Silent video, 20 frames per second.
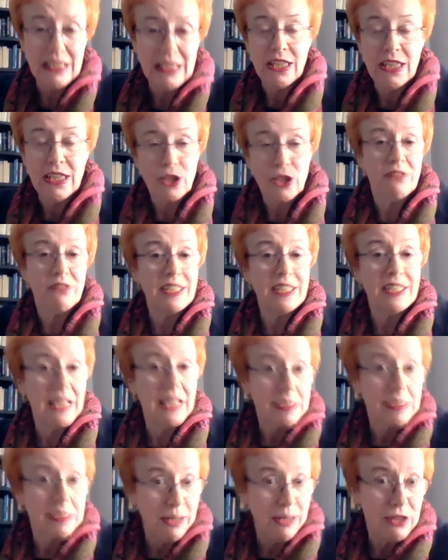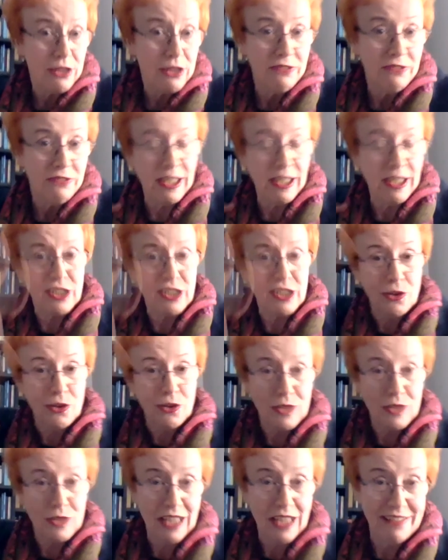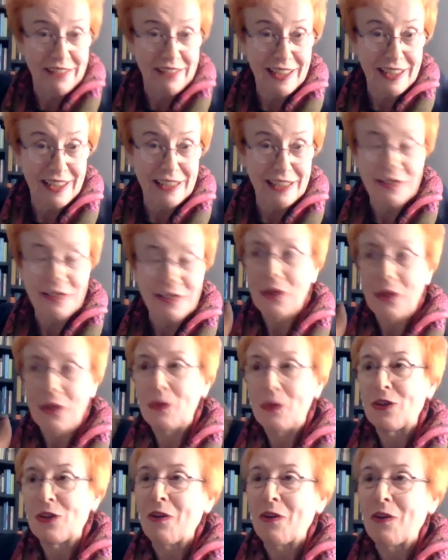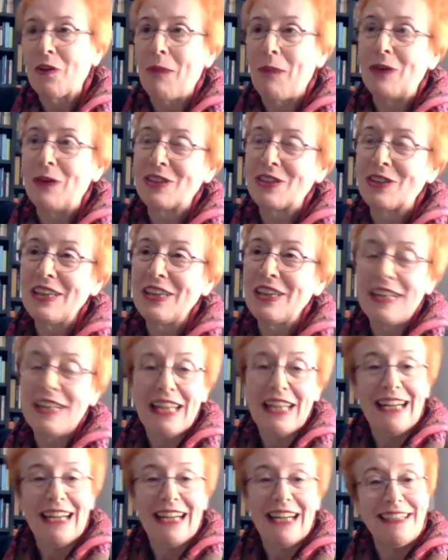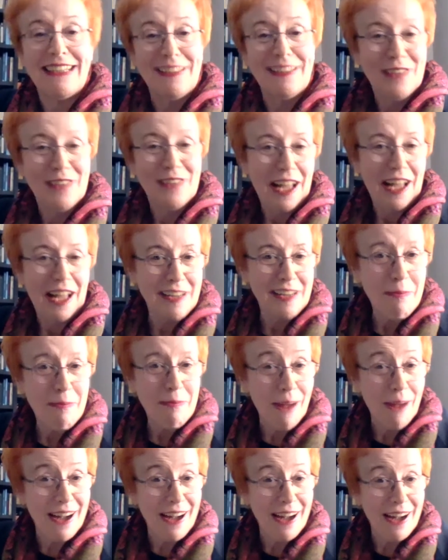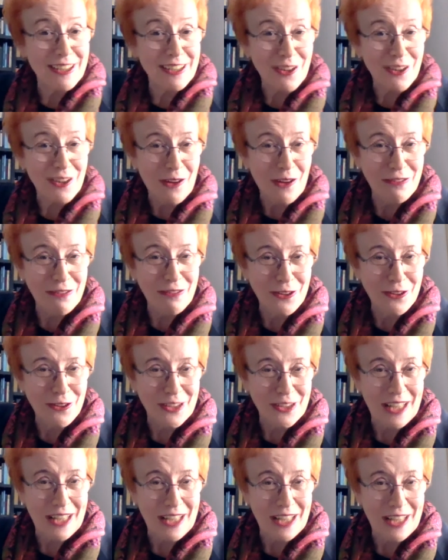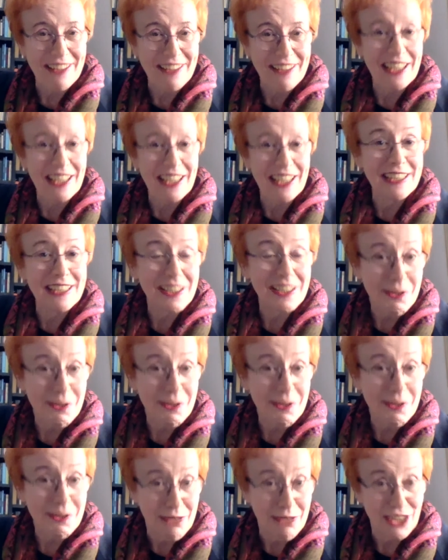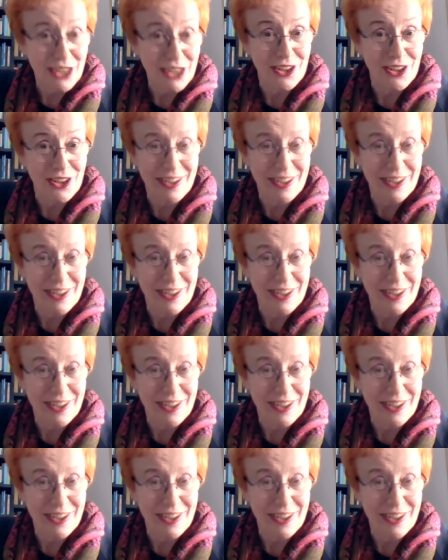Slovenia is part of ex-Yugoslavia, and we talk about other parts of Yugoslavia as region,